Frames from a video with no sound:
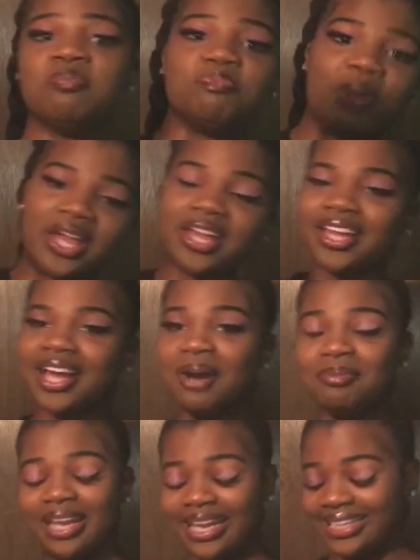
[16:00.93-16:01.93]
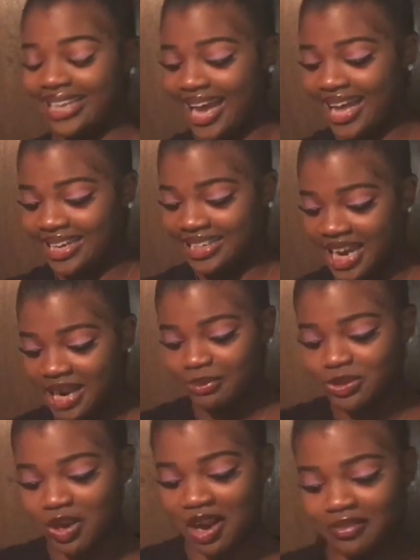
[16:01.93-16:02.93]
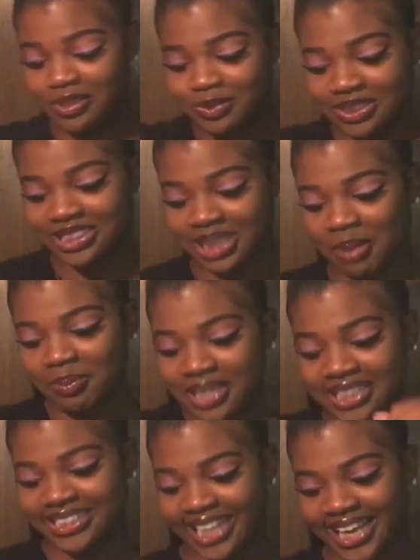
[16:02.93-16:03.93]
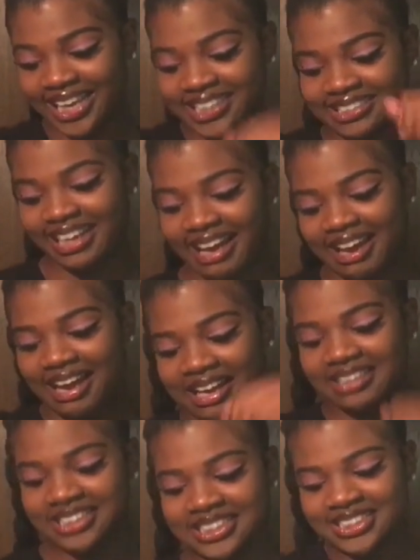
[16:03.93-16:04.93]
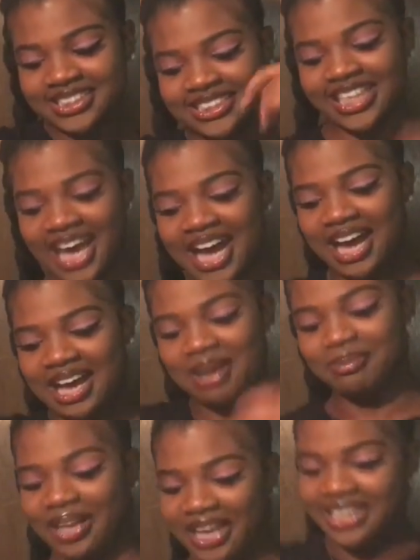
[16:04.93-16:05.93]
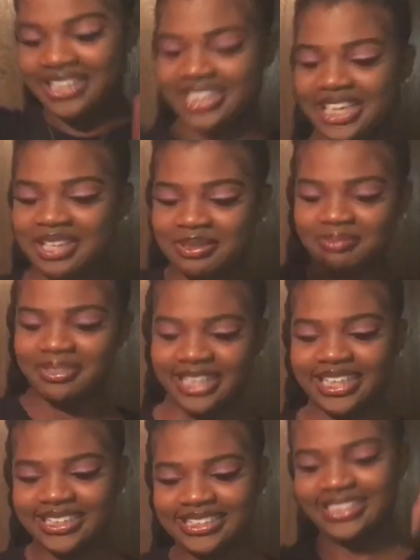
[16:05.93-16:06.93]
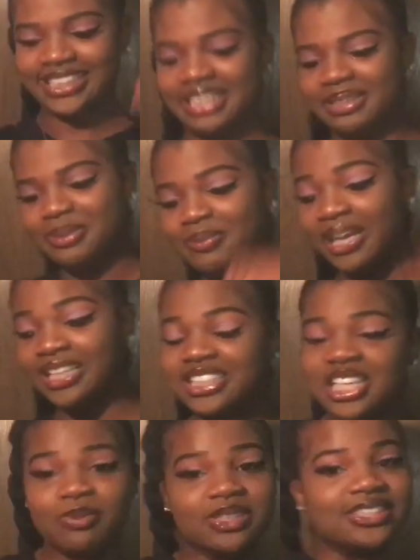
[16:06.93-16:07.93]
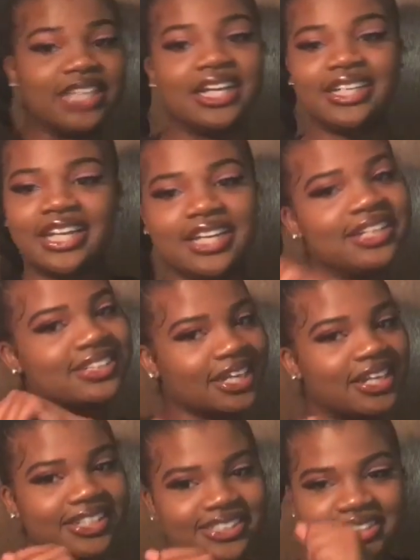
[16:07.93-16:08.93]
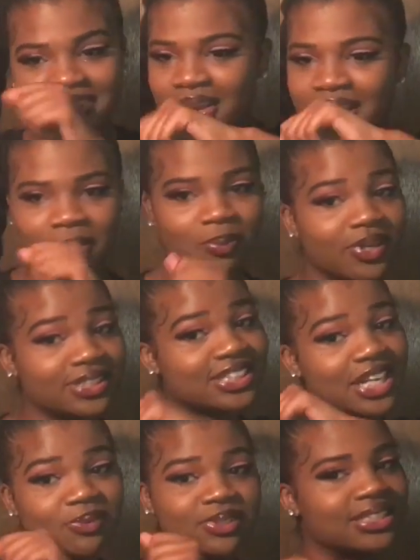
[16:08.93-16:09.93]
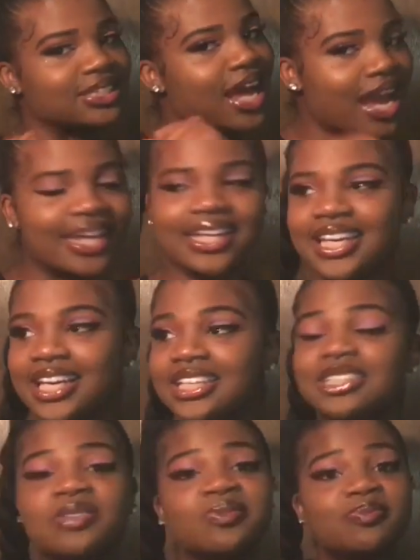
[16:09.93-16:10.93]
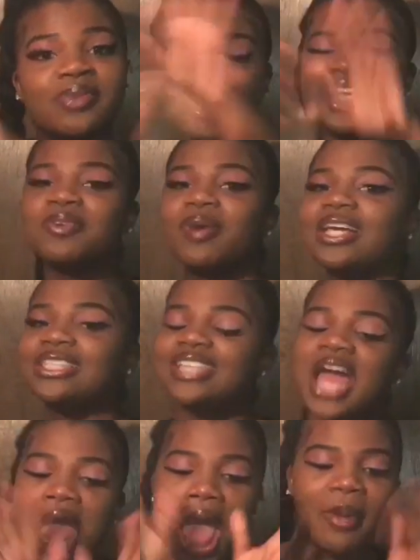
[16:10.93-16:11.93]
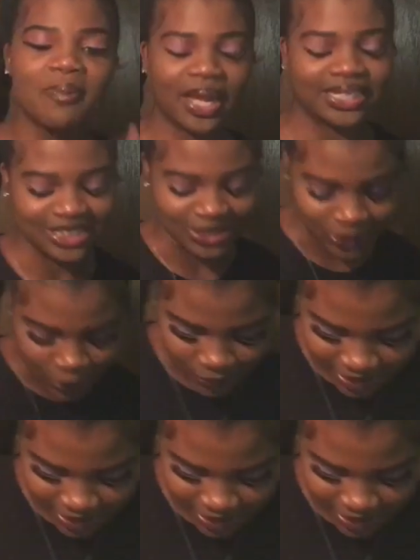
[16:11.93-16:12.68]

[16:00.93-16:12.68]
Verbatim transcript: bang. I'm like, God damn, Travis was stumping his ass. Ah, ah. I'm like, get him, nigga, get him. T was ding, ding, ding. But T was knocking niggas. But anyways, back to the story